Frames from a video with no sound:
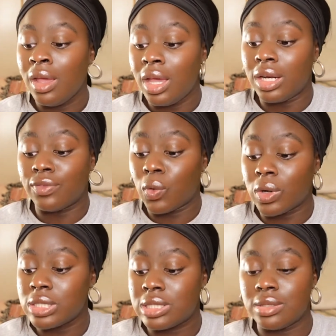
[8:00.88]
And of
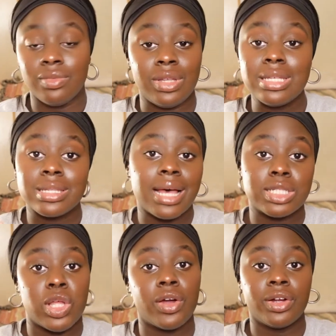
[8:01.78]
course, these
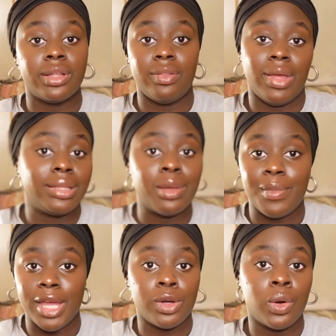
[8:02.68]
last longer than like the
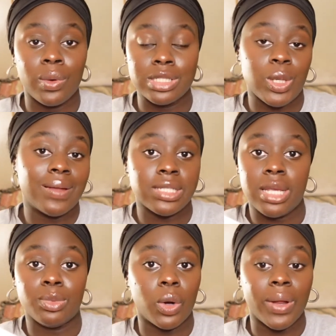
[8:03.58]
manual ones you have to
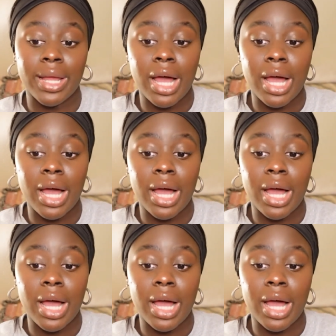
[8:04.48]
keep throwing